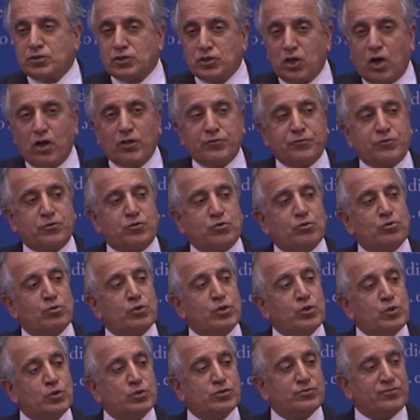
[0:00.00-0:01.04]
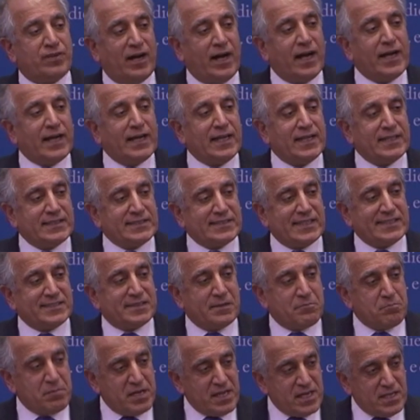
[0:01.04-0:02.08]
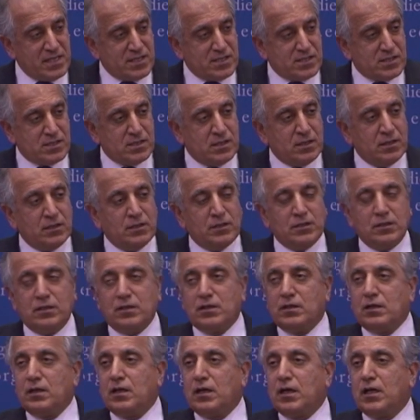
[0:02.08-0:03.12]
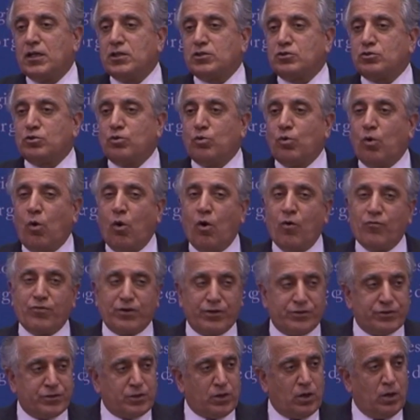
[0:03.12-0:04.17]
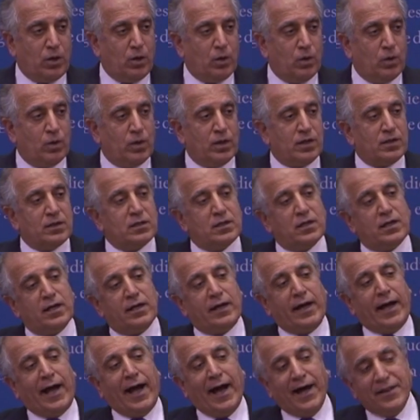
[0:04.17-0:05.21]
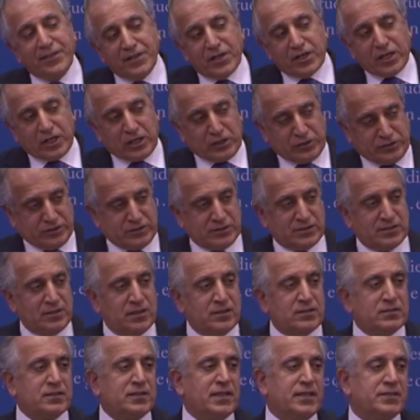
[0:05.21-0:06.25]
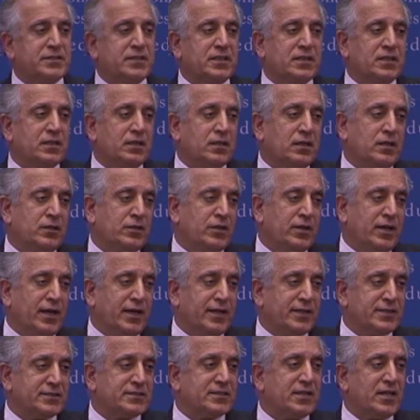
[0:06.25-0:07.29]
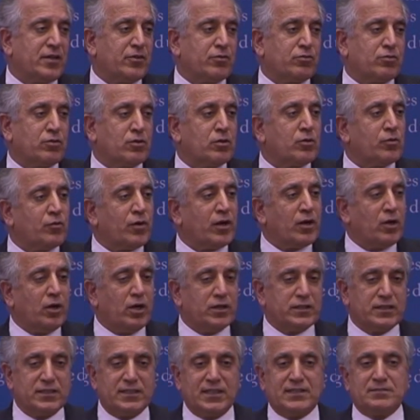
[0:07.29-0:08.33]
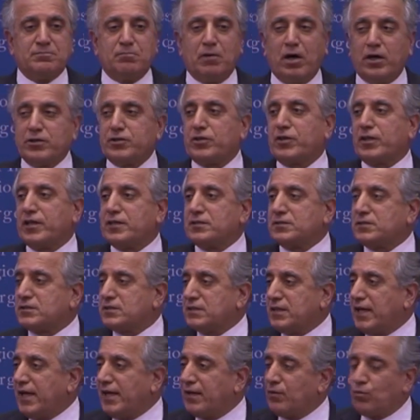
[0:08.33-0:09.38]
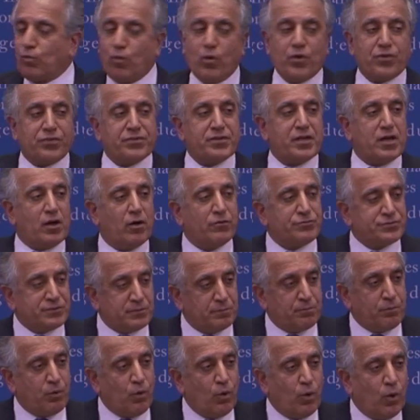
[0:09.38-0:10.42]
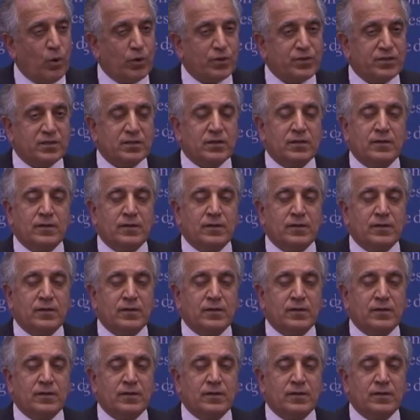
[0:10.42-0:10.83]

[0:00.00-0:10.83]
sought to use violence as a means to overthrow others that the United States regarded as moderate and worthy of support.